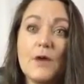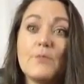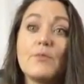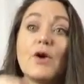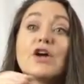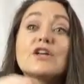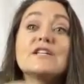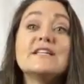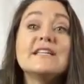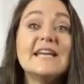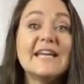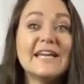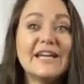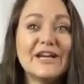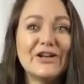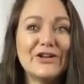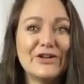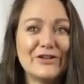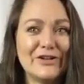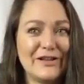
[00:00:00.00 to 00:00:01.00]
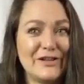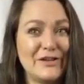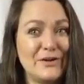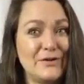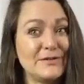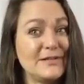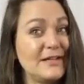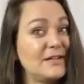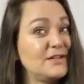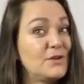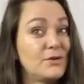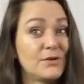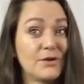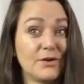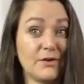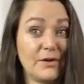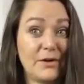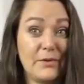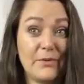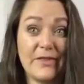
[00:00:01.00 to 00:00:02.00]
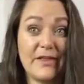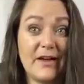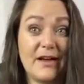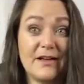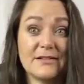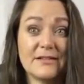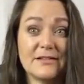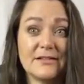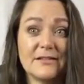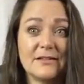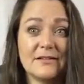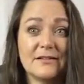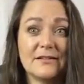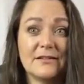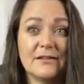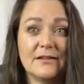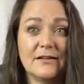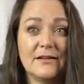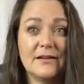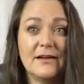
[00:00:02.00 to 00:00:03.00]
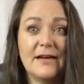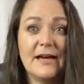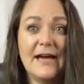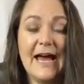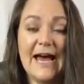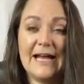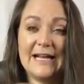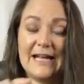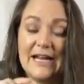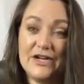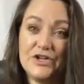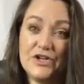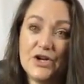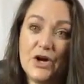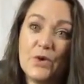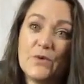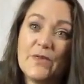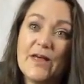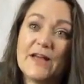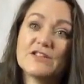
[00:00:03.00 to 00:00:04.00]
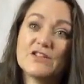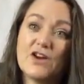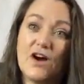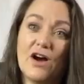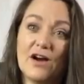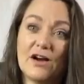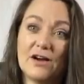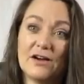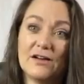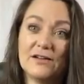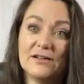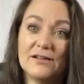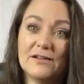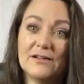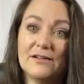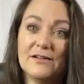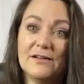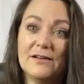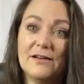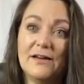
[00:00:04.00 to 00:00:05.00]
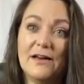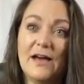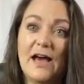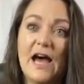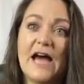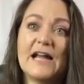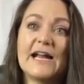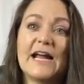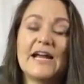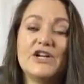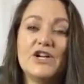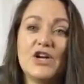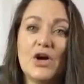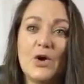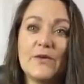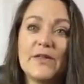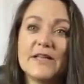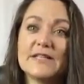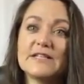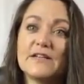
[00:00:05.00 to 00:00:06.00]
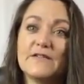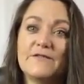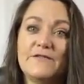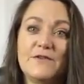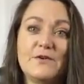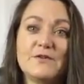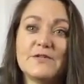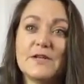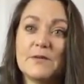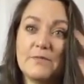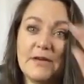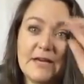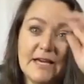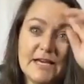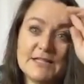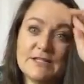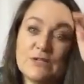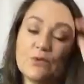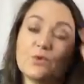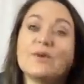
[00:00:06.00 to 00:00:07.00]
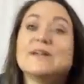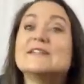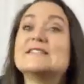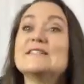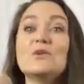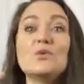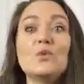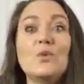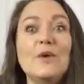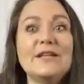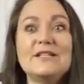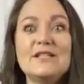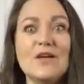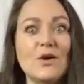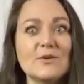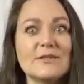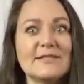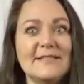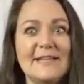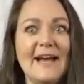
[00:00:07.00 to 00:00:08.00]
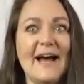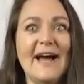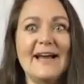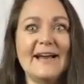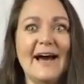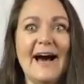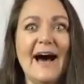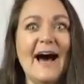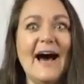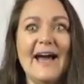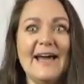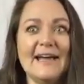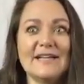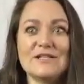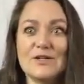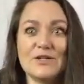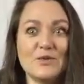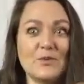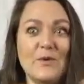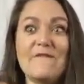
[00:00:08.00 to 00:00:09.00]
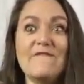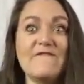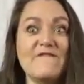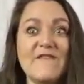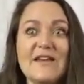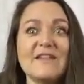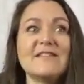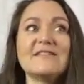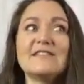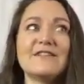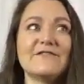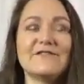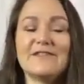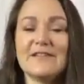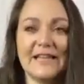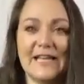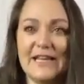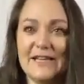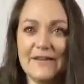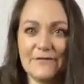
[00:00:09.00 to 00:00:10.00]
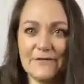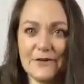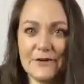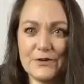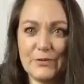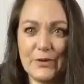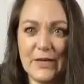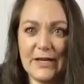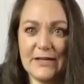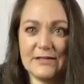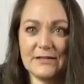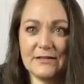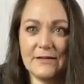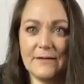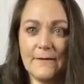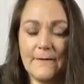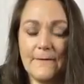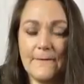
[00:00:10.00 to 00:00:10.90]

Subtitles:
particularly those that don't agree with us. And I know that's hard. And I know that's confusing, because the reason we don't see eye to eye is because we feel differently in the first place.